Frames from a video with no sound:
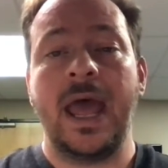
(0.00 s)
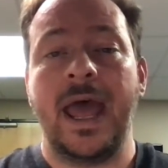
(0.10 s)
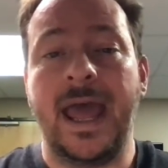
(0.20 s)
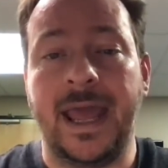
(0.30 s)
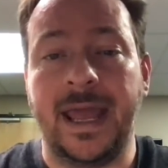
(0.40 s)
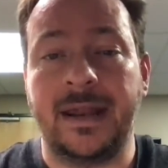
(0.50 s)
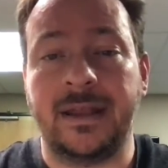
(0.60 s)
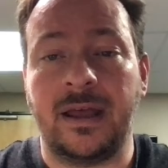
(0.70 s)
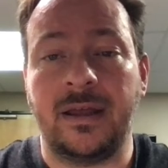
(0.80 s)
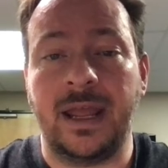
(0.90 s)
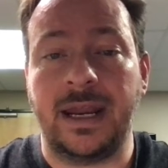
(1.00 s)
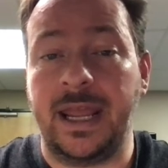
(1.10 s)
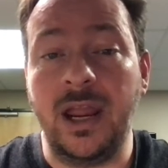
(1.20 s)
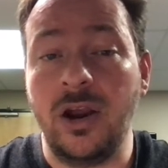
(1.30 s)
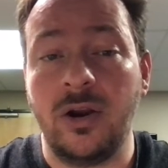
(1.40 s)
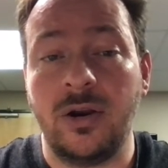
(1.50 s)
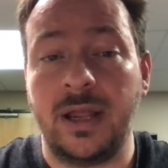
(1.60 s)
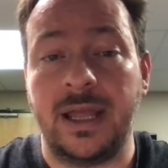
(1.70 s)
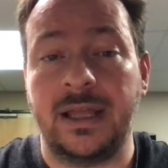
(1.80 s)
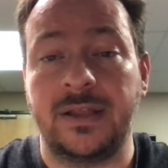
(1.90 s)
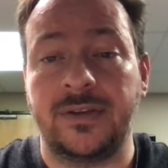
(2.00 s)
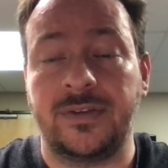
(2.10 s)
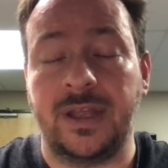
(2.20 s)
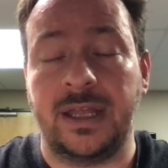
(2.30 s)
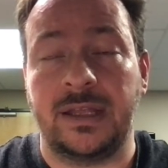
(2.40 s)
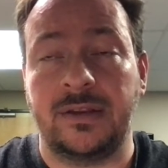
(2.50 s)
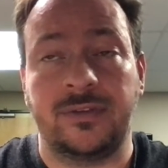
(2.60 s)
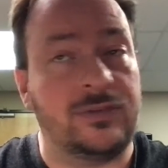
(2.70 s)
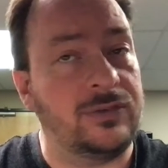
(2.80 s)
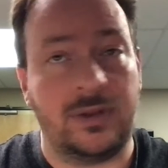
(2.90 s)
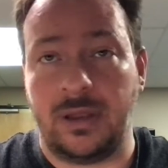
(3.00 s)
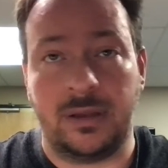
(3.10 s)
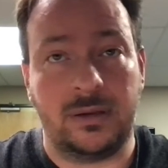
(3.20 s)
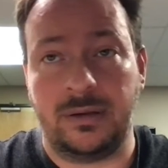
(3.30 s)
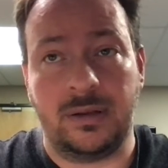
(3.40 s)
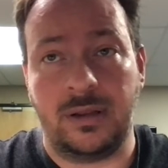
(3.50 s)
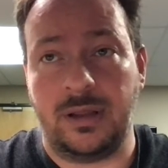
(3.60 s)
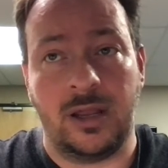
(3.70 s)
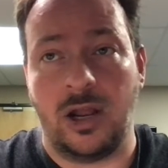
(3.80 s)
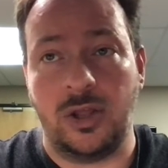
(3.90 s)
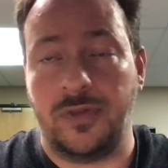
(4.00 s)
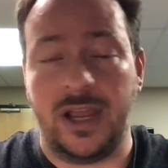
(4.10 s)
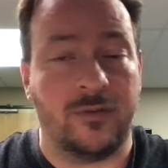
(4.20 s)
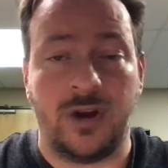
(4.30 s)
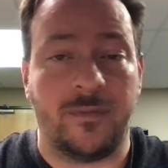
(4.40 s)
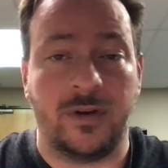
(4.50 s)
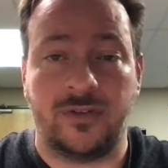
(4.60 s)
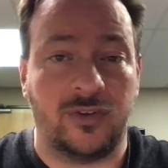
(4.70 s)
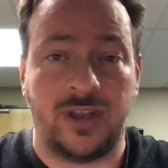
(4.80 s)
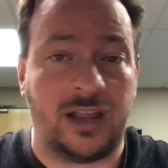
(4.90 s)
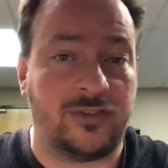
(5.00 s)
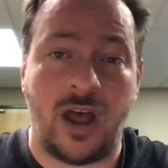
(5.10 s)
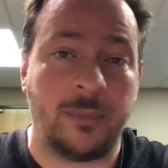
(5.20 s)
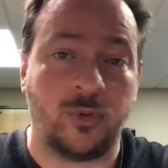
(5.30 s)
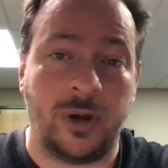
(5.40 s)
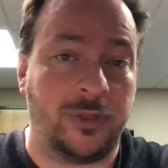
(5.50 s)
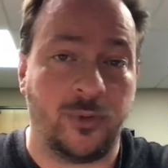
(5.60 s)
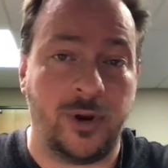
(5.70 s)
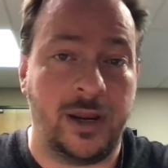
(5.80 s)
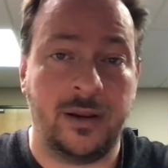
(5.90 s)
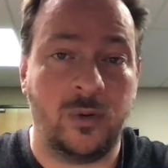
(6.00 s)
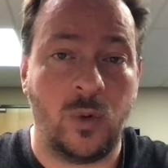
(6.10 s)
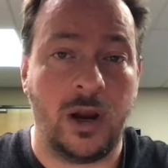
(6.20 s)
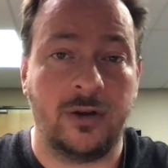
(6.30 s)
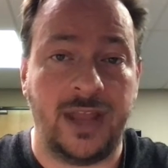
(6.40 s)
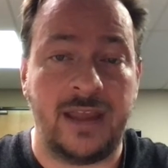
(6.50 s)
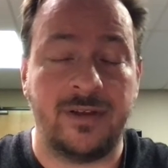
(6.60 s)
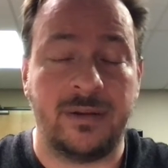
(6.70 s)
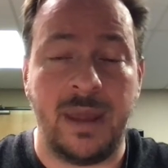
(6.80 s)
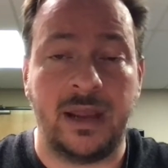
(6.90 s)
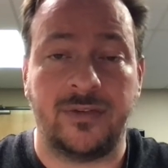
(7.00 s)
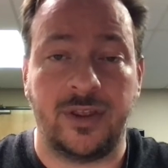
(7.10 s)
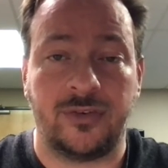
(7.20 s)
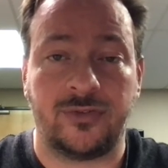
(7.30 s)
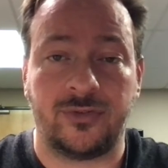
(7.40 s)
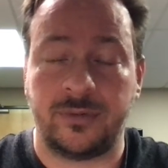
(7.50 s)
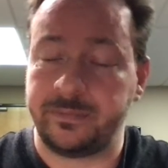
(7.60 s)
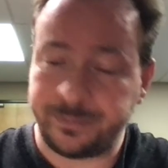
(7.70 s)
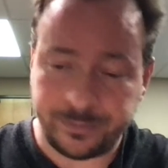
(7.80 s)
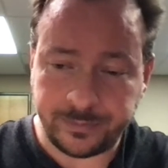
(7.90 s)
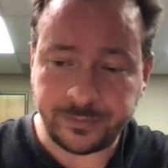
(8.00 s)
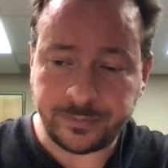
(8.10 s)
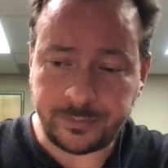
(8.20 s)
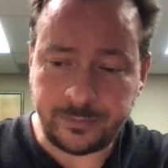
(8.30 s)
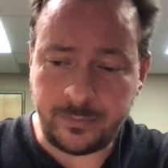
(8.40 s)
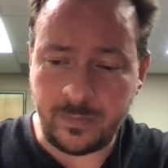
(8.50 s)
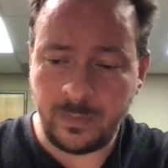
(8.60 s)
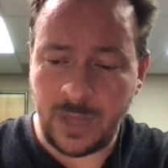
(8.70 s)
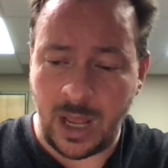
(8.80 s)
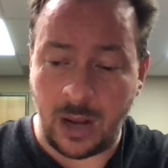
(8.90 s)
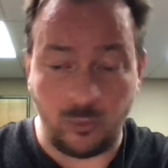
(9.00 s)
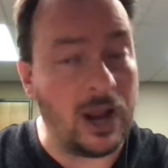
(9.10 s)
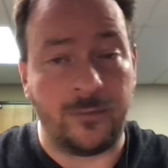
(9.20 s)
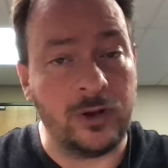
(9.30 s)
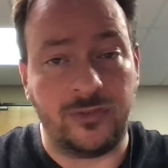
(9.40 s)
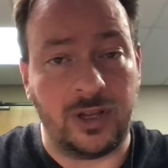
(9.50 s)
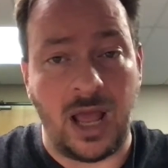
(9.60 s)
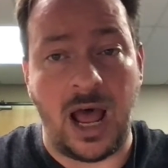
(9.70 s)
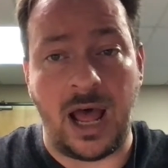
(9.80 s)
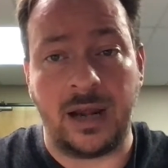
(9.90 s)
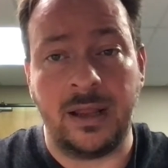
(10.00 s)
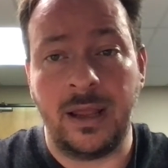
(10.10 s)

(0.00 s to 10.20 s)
And here is you think of references like Psalm 23, where David makes this reference to God